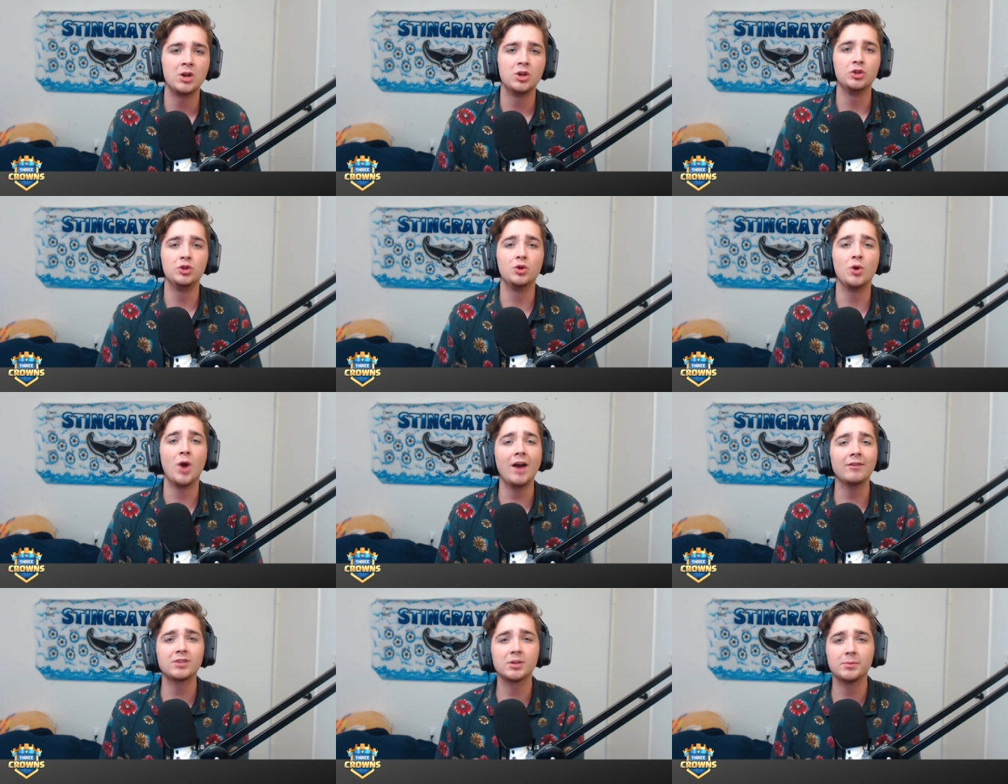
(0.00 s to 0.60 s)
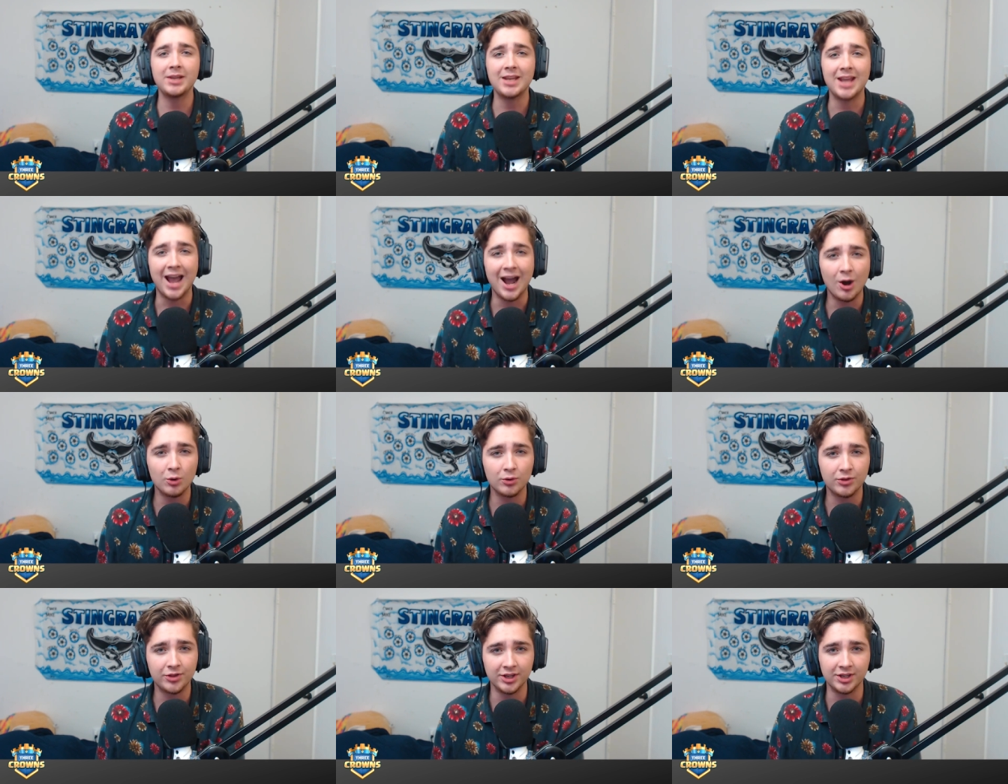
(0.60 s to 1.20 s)
You have to be
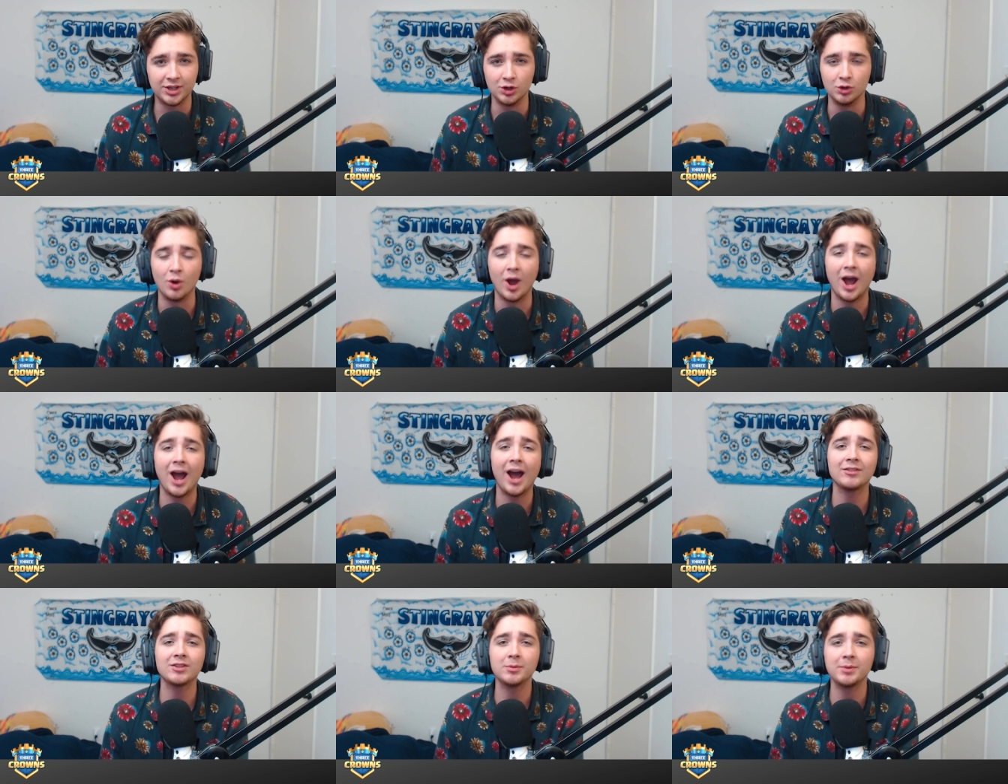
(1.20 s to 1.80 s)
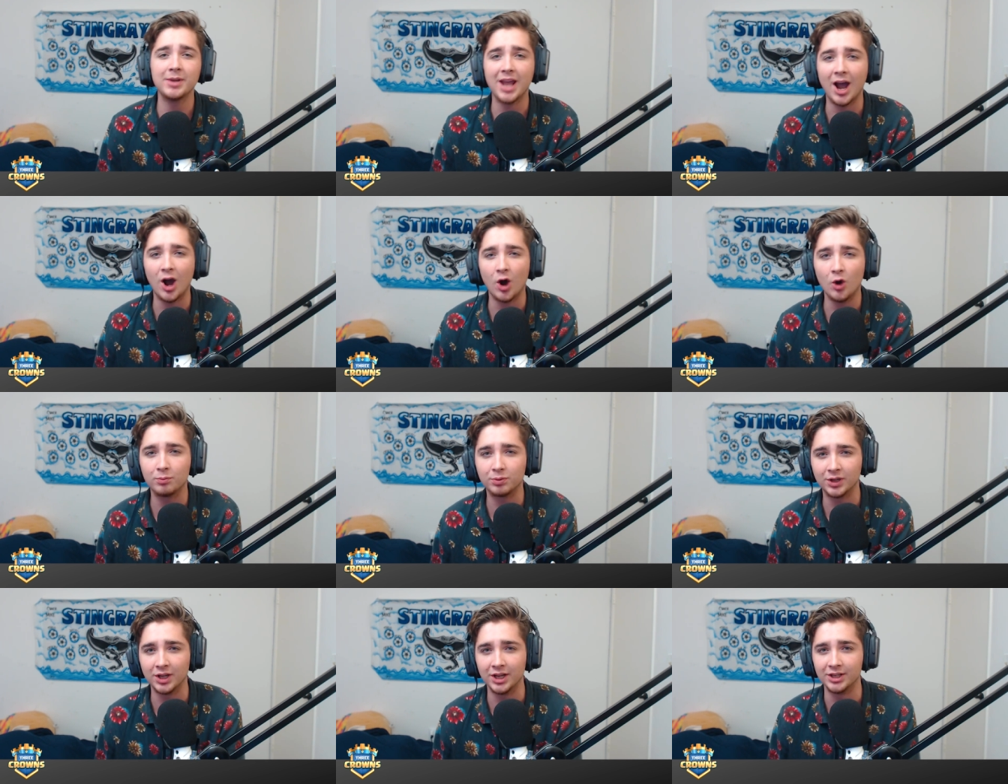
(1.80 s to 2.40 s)
outthinking, you have to be
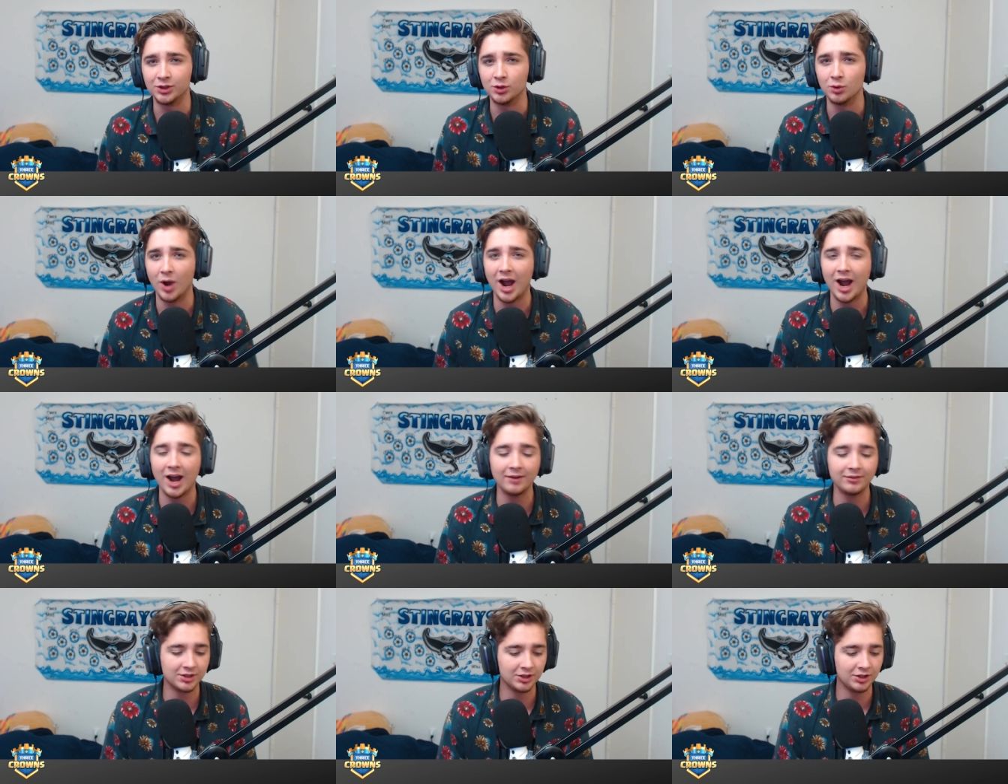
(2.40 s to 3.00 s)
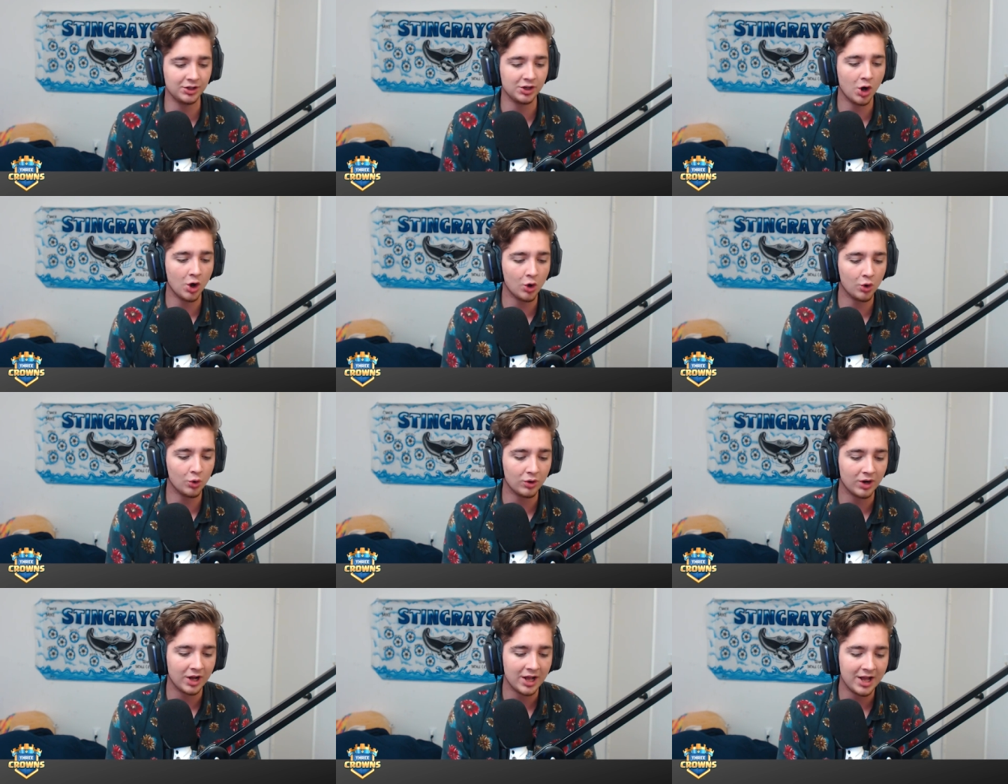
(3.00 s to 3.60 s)
outplaying, you have to
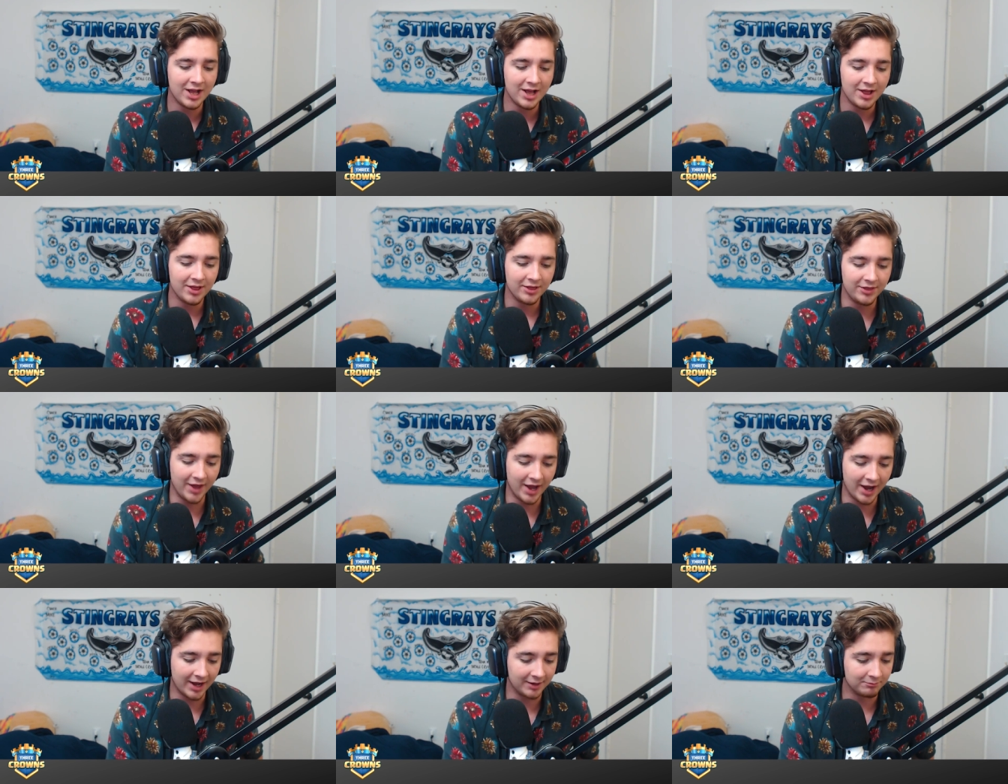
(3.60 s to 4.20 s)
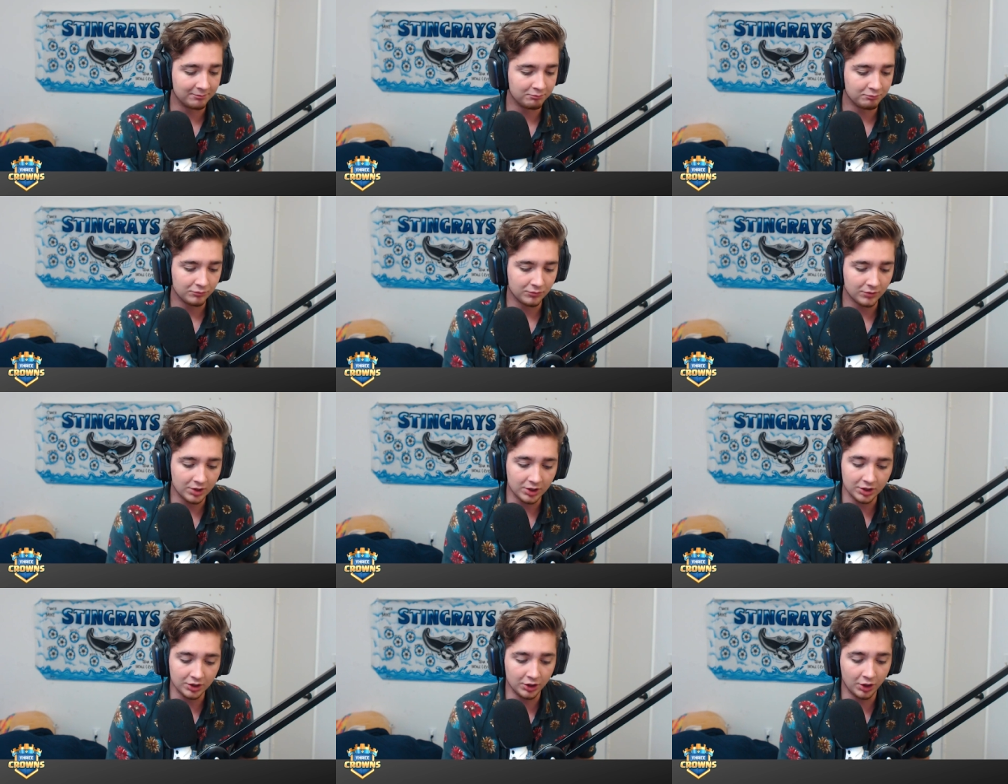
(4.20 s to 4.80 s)
know that
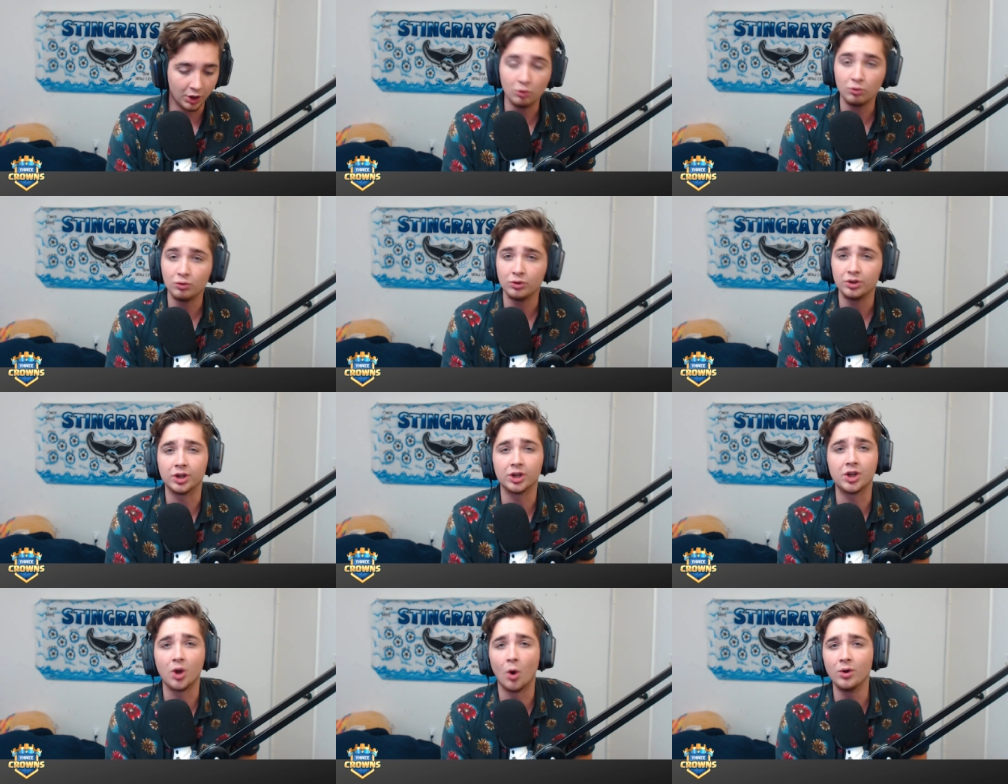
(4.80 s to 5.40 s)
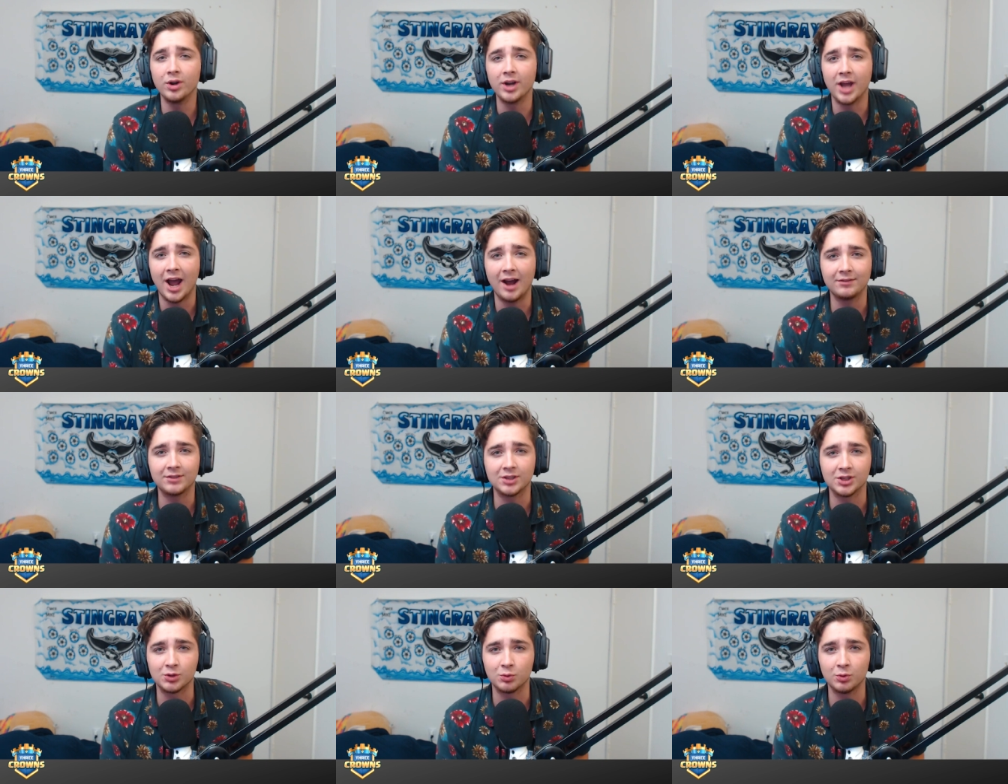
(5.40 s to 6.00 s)
you know you're going to
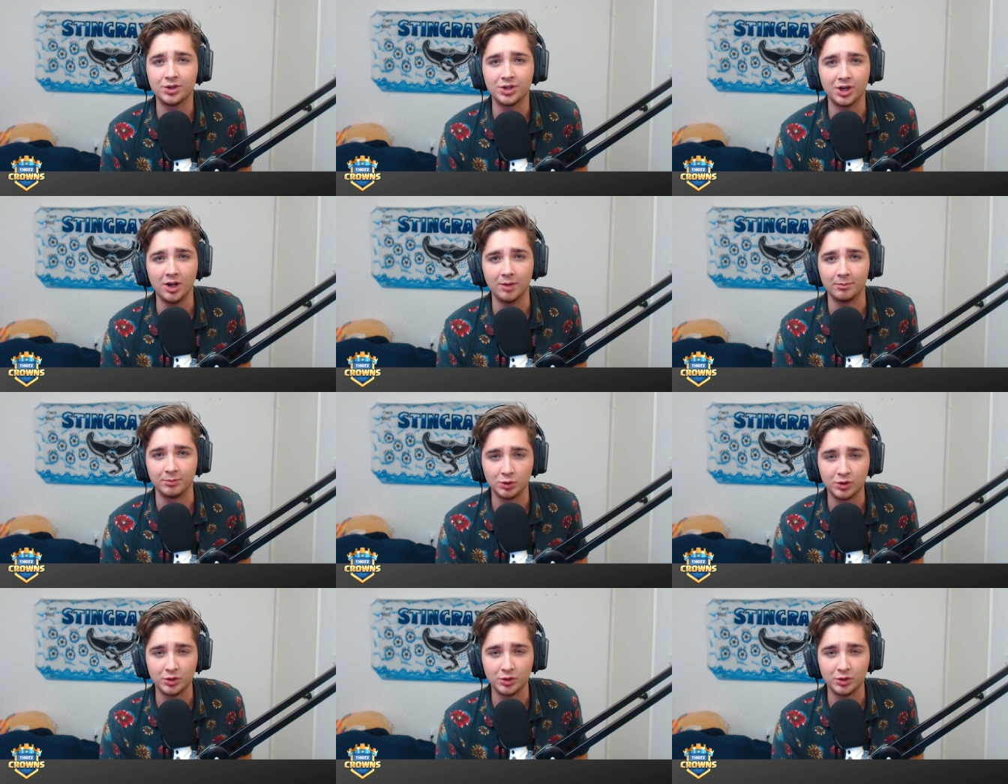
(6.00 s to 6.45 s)
have to switch it up.